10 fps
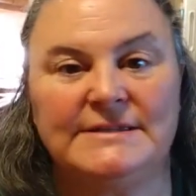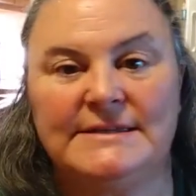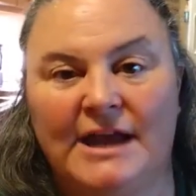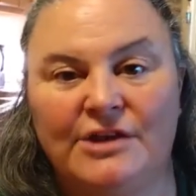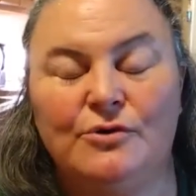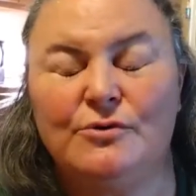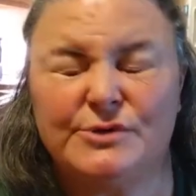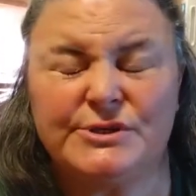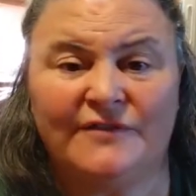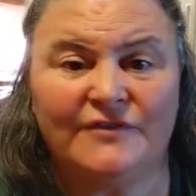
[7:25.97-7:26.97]
not you who
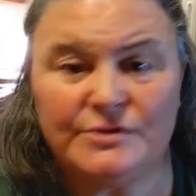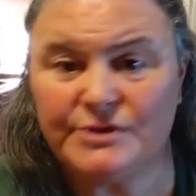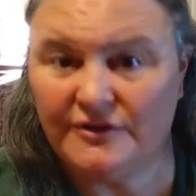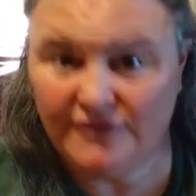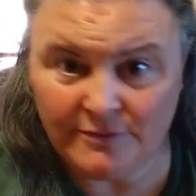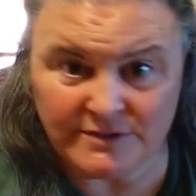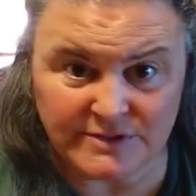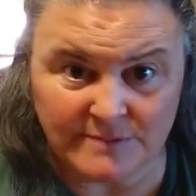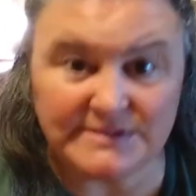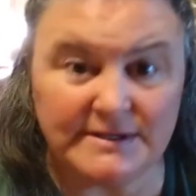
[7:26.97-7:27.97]
suffers, although in
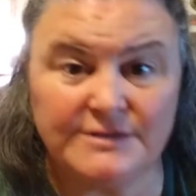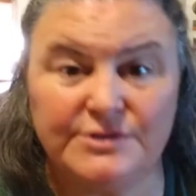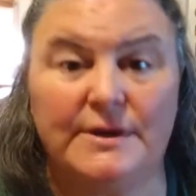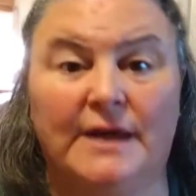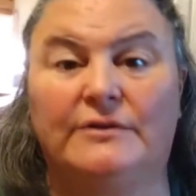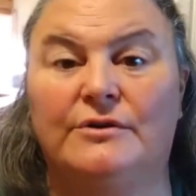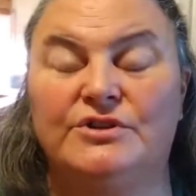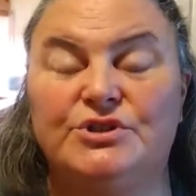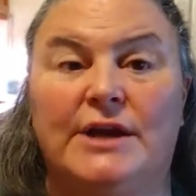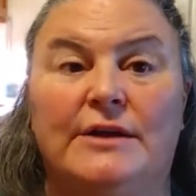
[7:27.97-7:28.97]
some states you can go to
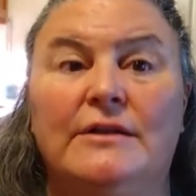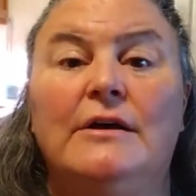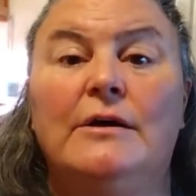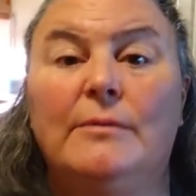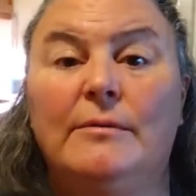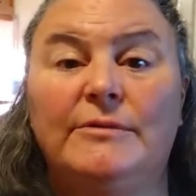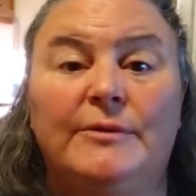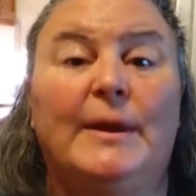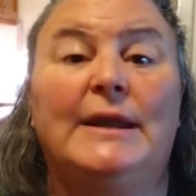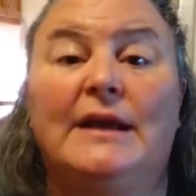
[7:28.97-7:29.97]
jail
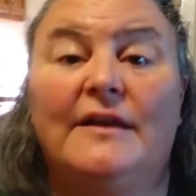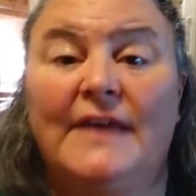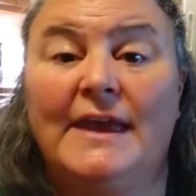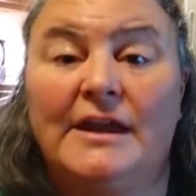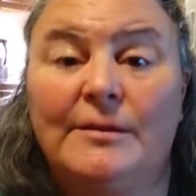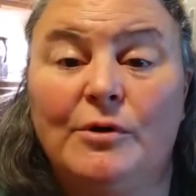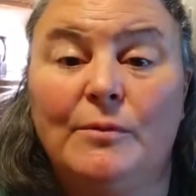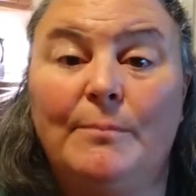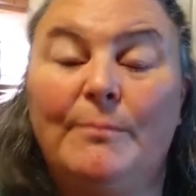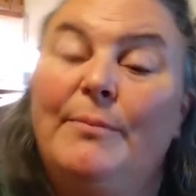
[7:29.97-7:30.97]
depending on the
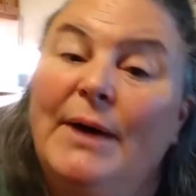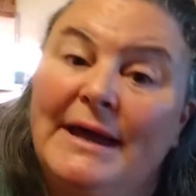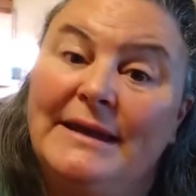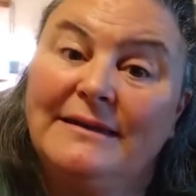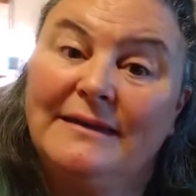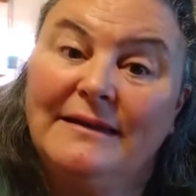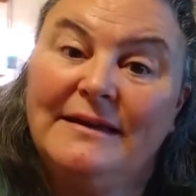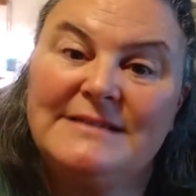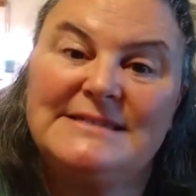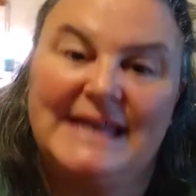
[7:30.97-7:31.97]
animal, but
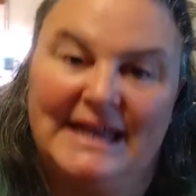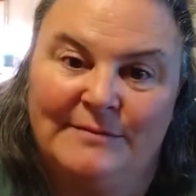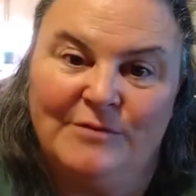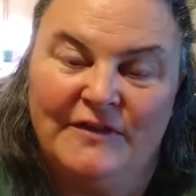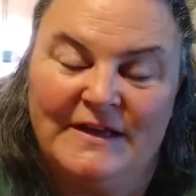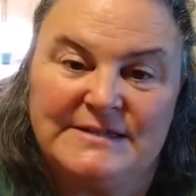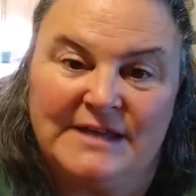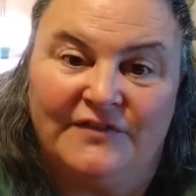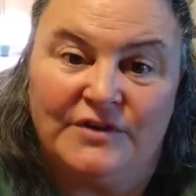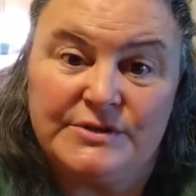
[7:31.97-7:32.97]
it's the animal that
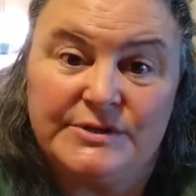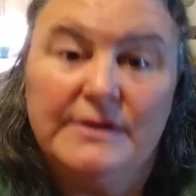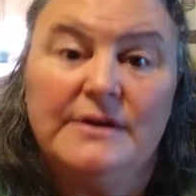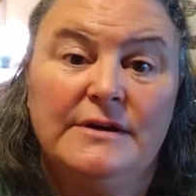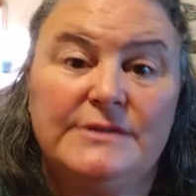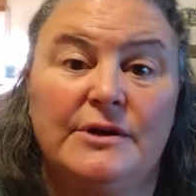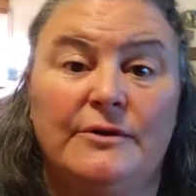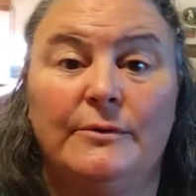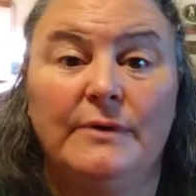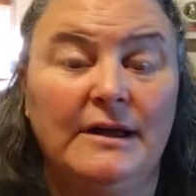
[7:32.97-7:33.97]
suffers.
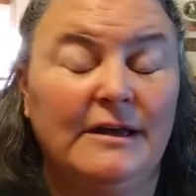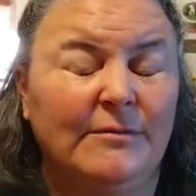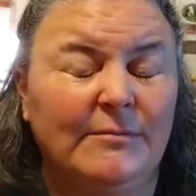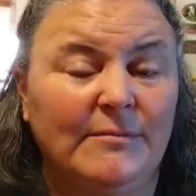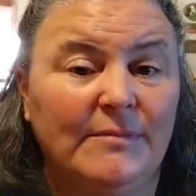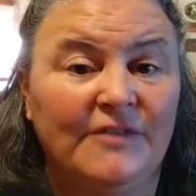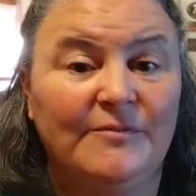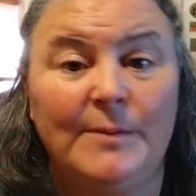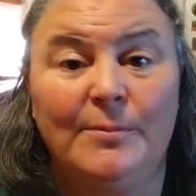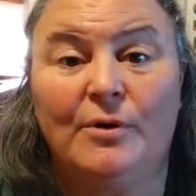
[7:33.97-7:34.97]
So if
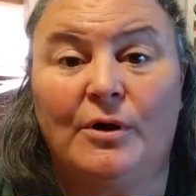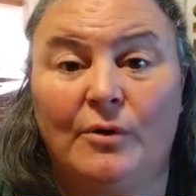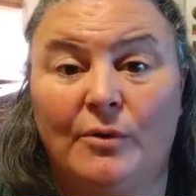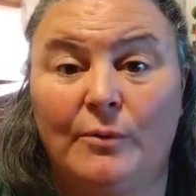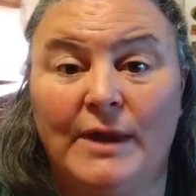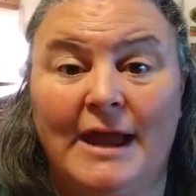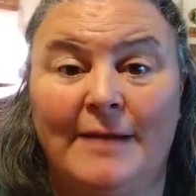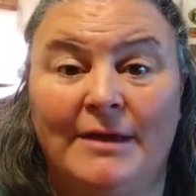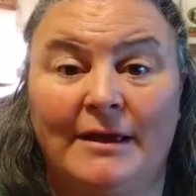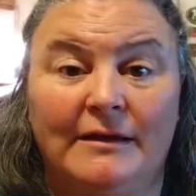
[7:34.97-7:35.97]
people are
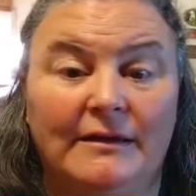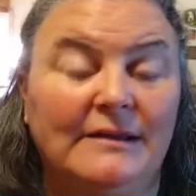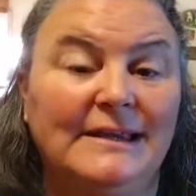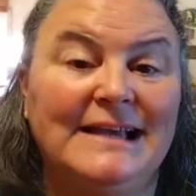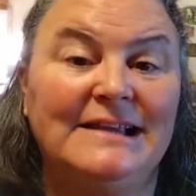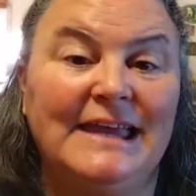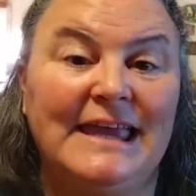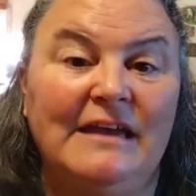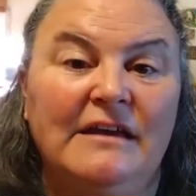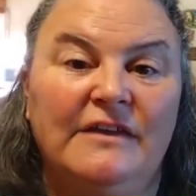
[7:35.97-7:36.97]
rehabbing
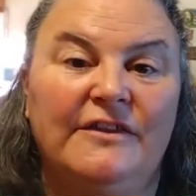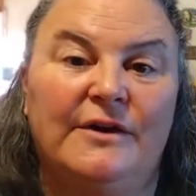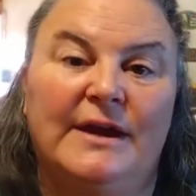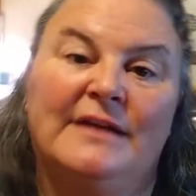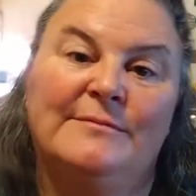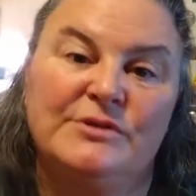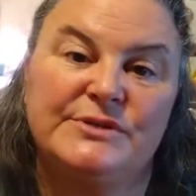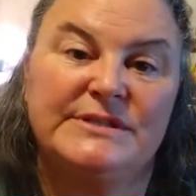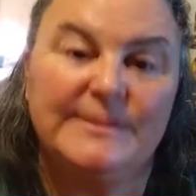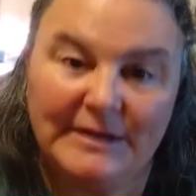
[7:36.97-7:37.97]
illegally, their
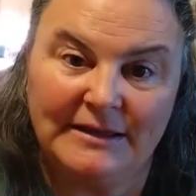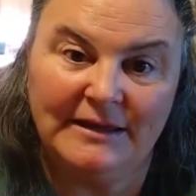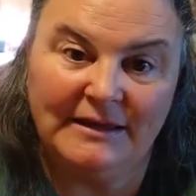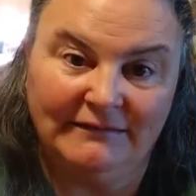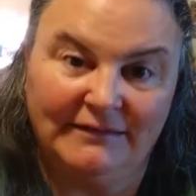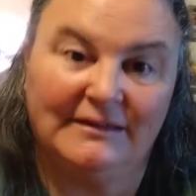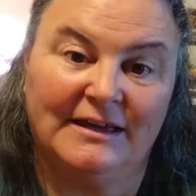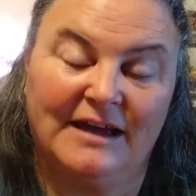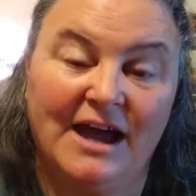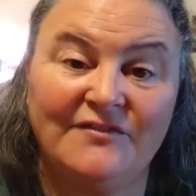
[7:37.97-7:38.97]
animals typically
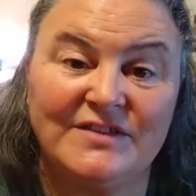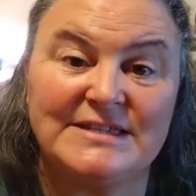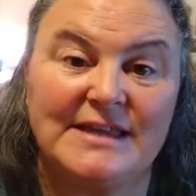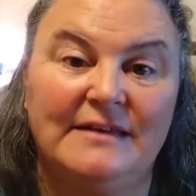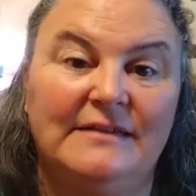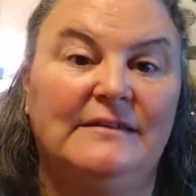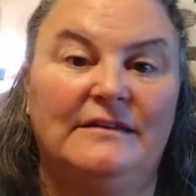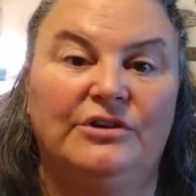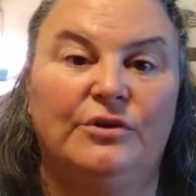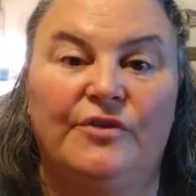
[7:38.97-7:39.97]
get confiscated
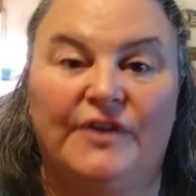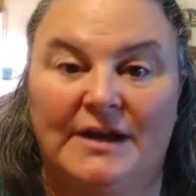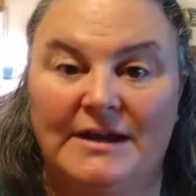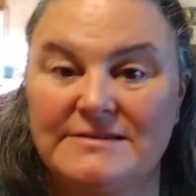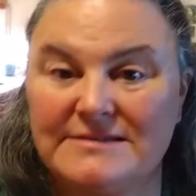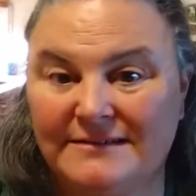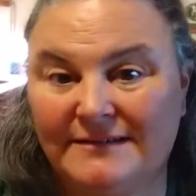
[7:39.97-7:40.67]
and euthanized.